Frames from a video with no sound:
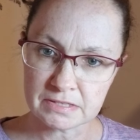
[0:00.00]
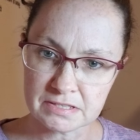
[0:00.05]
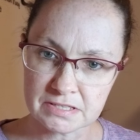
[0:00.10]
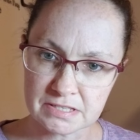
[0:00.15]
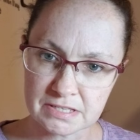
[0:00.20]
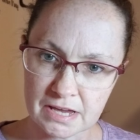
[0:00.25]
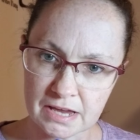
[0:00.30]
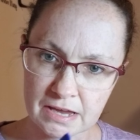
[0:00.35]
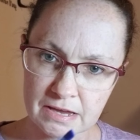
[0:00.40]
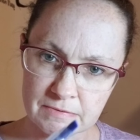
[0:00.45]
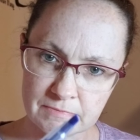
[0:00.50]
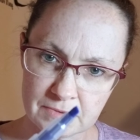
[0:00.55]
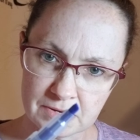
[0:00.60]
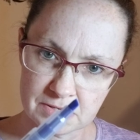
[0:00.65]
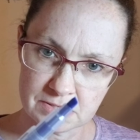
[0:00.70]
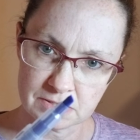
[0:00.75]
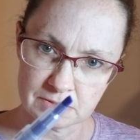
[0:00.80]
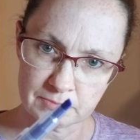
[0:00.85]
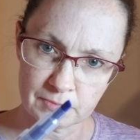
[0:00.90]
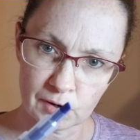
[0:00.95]
the same
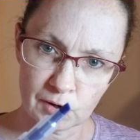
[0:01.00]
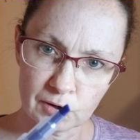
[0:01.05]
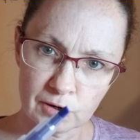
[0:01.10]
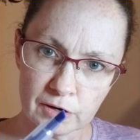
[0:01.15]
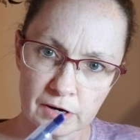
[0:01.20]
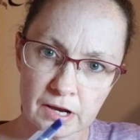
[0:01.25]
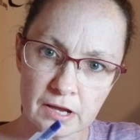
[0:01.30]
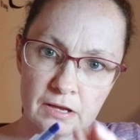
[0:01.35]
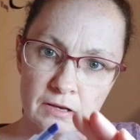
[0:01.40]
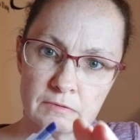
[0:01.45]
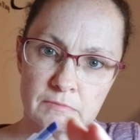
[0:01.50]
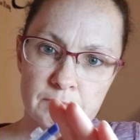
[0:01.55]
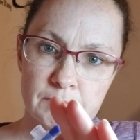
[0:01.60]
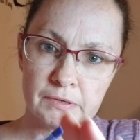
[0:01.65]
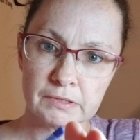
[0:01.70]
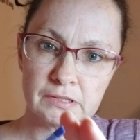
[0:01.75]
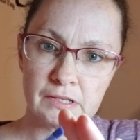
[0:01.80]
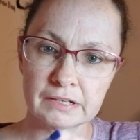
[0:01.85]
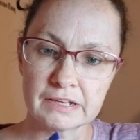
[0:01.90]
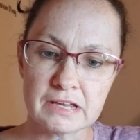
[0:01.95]
as the marker end,
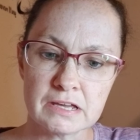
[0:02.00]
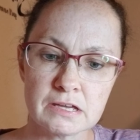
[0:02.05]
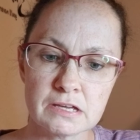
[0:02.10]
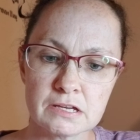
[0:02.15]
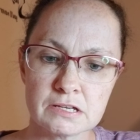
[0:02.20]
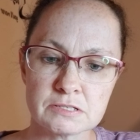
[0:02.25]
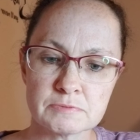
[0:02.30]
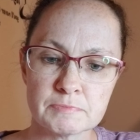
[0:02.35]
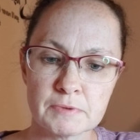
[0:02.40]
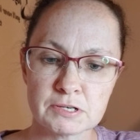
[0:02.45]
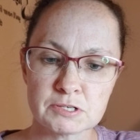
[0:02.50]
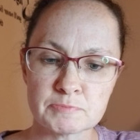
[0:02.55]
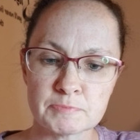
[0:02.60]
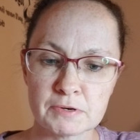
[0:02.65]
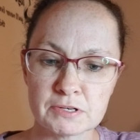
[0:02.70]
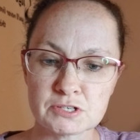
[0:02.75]
but the ink is much